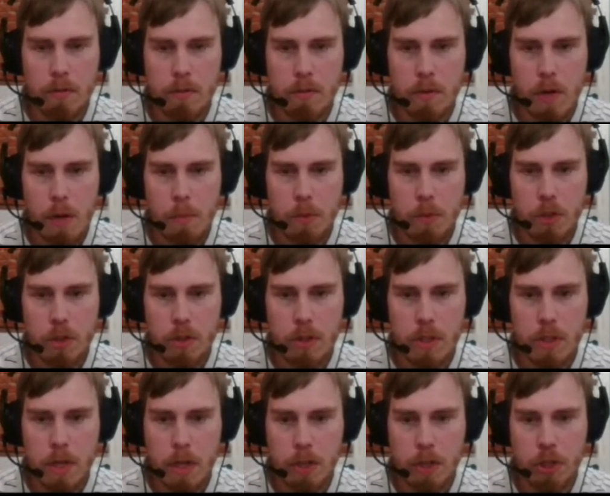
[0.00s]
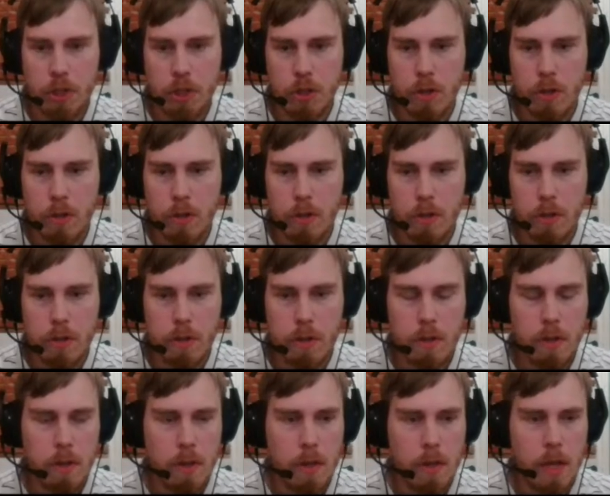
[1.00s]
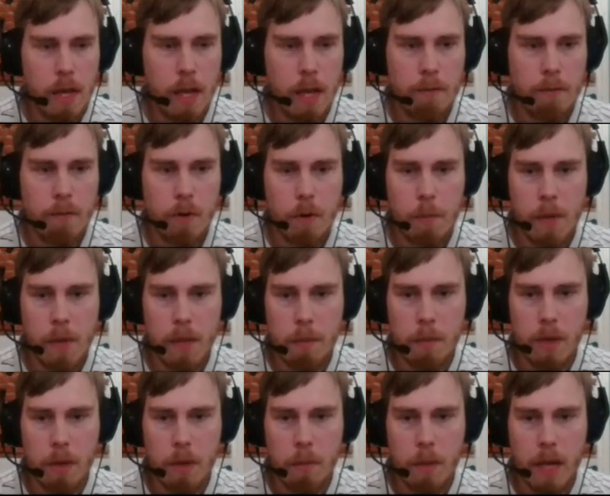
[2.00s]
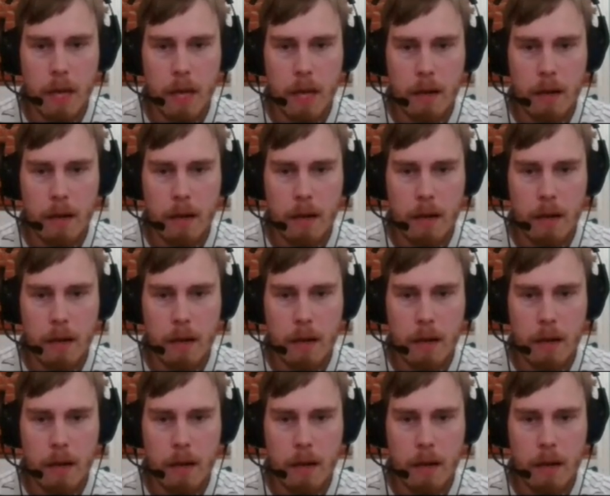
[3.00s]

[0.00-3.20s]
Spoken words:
options, not sure. a4 might be a plan.